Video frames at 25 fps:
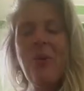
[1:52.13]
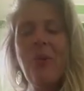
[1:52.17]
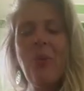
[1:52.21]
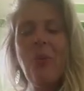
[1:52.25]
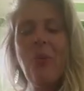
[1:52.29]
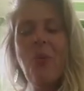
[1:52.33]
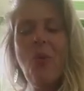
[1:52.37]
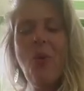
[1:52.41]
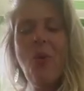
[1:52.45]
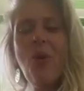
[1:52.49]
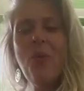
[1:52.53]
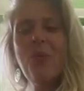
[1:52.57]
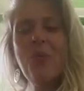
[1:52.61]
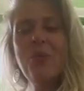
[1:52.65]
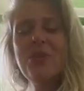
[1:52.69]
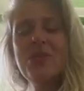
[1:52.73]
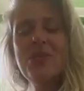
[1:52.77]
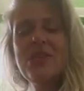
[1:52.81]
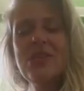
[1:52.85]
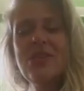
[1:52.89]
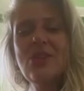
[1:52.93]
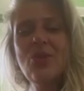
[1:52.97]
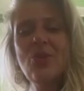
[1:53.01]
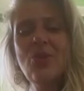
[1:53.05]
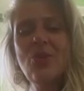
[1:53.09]

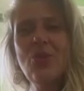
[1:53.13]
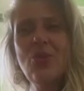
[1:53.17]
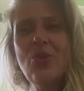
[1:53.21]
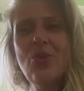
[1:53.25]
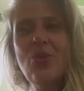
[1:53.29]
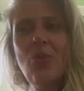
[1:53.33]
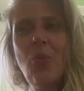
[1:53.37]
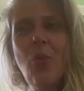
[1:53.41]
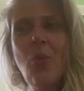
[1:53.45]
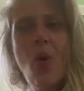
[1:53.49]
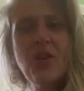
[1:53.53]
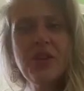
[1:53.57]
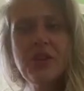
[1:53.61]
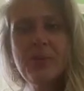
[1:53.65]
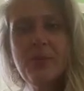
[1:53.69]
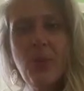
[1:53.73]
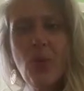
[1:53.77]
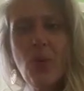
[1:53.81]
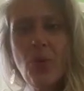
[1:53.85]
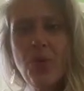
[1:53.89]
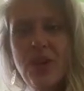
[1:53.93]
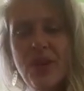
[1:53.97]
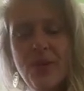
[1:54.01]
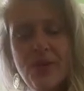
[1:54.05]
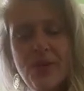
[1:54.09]
What's
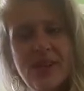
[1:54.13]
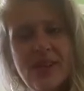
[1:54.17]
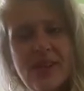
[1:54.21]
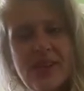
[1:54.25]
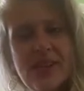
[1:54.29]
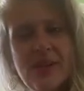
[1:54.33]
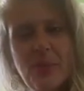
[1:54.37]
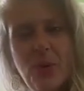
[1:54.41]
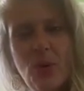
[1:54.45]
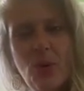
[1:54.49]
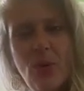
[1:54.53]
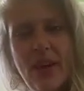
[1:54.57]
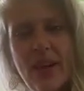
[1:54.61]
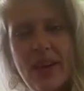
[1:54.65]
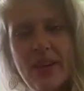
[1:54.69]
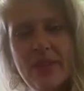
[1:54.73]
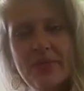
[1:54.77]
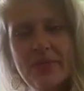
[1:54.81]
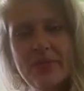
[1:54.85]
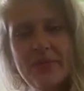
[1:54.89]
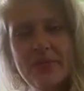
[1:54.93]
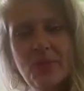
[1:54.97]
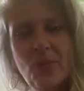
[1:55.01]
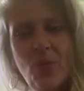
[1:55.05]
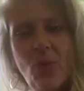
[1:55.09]
brought you to this point?
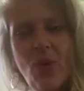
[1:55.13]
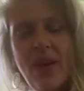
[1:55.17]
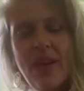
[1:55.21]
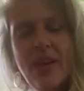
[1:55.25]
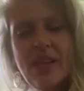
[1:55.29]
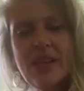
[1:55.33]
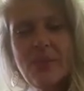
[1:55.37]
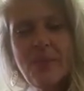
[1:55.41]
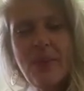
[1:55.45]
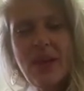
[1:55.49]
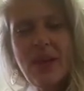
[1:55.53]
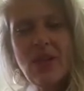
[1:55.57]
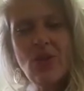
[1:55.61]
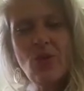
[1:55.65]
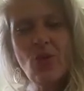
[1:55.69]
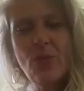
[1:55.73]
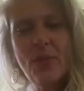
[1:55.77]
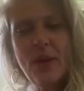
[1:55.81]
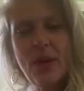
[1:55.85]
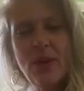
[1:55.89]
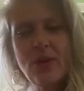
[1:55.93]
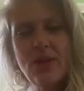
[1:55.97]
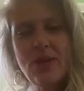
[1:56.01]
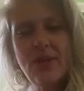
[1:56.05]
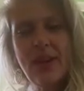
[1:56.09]
What has been your
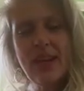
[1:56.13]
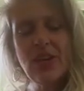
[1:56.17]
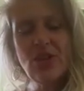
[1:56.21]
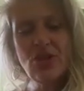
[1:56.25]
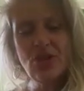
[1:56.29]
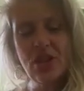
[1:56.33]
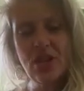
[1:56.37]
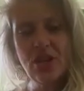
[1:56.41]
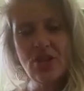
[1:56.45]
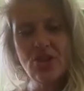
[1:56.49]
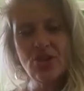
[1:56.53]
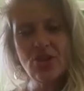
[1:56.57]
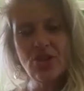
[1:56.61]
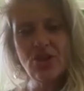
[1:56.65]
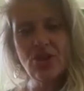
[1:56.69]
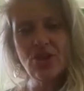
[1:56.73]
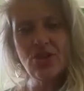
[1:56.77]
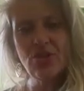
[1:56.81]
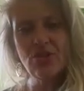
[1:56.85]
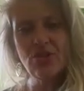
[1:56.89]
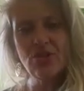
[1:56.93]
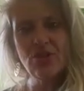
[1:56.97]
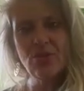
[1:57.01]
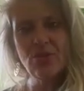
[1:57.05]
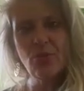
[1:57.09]
motivation
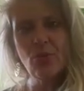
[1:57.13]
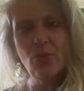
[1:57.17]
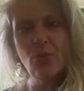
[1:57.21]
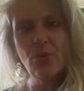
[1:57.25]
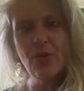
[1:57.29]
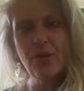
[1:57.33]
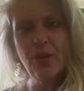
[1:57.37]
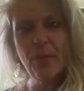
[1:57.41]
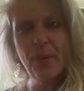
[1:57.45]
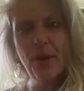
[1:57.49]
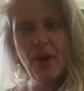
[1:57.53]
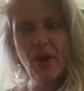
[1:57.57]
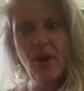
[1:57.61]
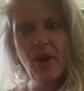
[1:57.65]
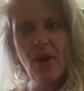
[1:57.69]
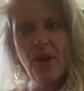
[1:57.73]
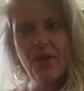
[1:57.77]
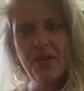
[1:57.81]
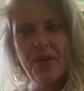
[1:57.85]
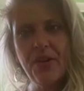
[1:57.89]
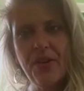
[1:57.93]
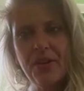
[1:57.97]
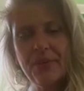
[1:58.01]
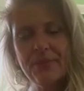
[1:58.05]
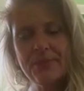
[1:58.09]
to walk the path?